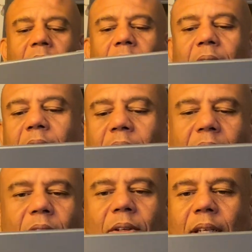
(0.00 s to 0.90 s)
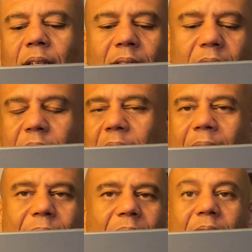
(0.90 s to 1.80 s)
And then you can
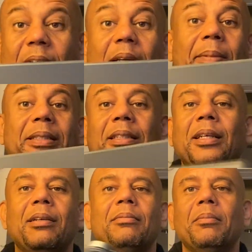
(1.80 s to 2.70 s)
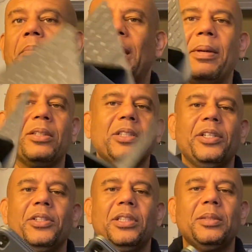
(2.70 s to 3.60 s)
type for your documents. Maybe I'll start
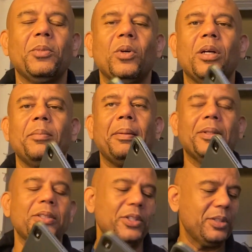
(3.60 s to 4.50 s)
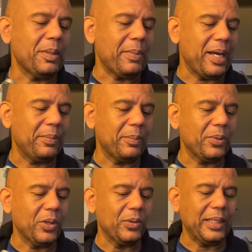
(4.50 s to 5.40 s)
using this more. Maybe I'll start using my MacBook
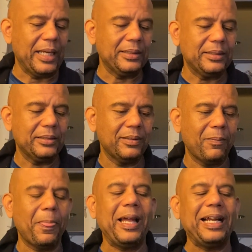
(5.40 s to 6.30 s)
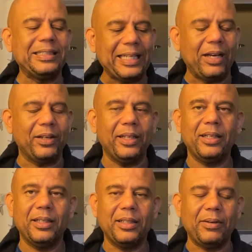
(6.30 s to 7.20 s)
Pro less. I doubt
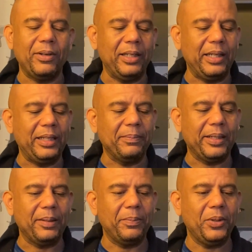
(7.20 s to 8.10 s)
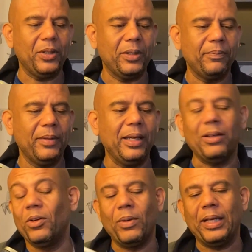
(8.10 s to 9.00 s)
it. I really like my computer. I
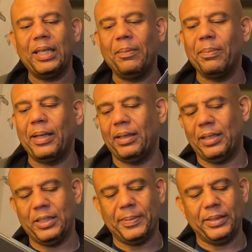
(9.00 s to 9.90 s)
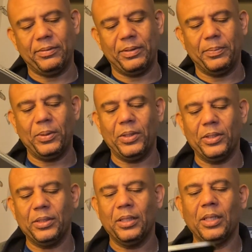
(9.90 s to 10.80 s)
don't know why I keep buying expensive
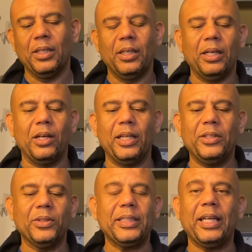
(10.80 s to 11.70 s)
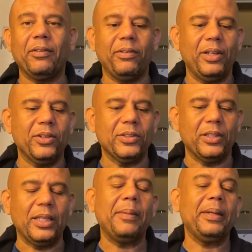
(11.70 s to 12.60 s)
computers. All I do is edit videos
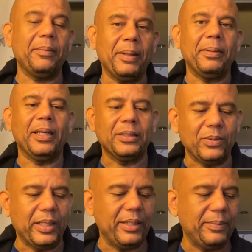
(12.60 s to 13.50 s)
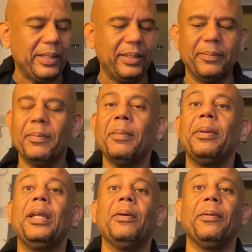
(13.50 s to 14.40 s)
on, maybe that's why I buy them.
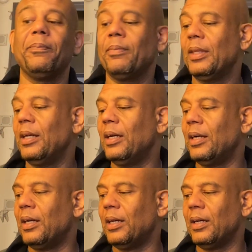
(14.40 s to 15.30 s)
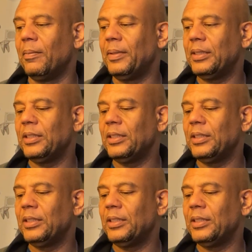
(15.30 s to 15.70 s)
But anyway, this